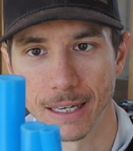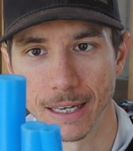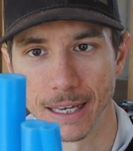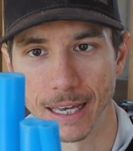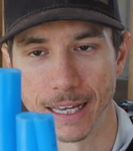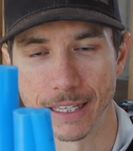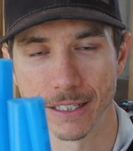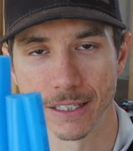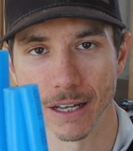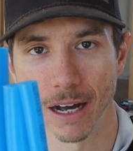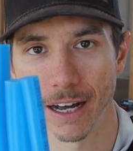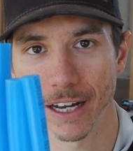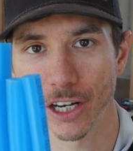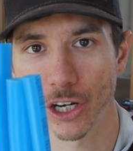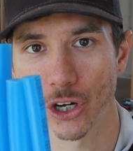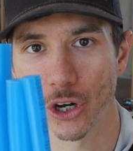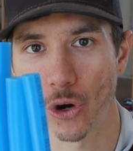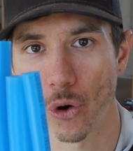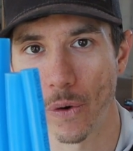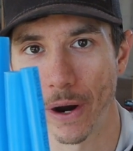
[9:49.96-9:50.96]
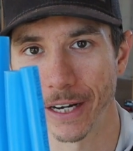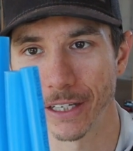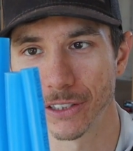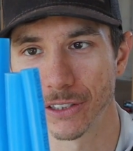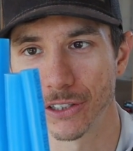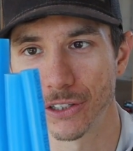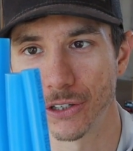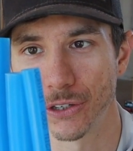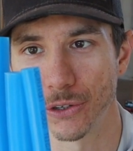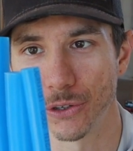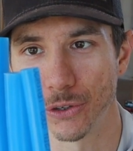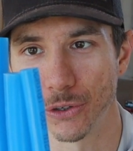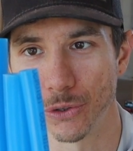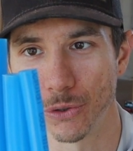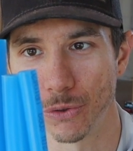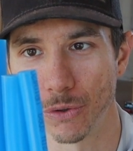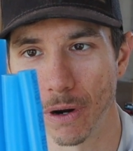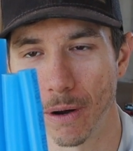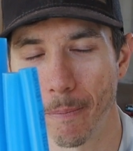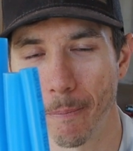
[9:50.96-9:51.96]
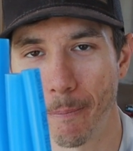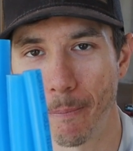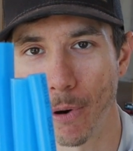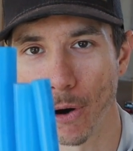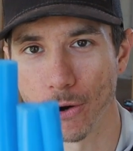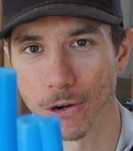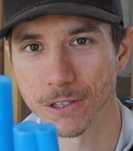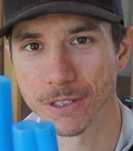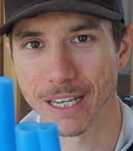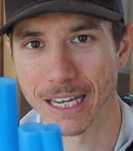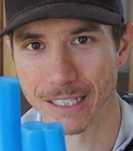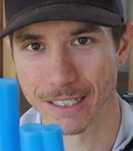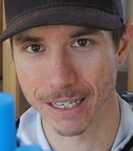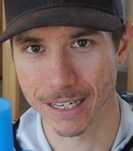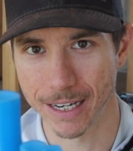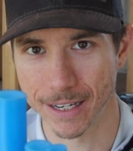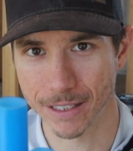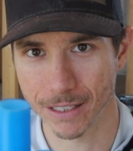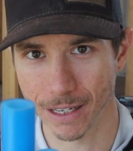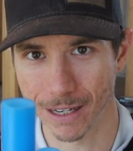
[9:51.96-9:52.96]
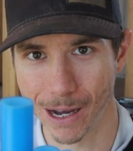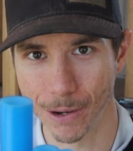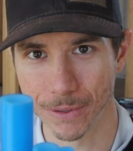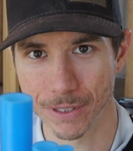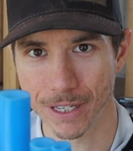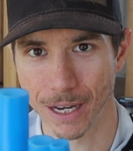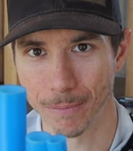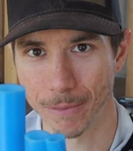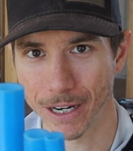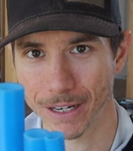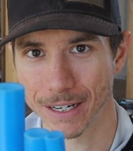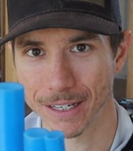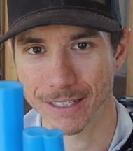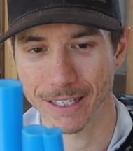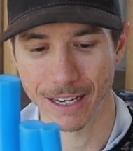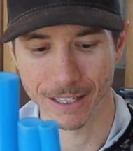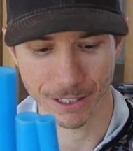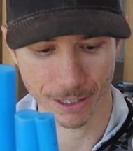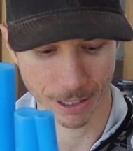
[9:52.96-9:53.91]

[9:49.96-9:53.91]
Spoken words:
it's not going to burst as easily, I would say. I'm not going to say it's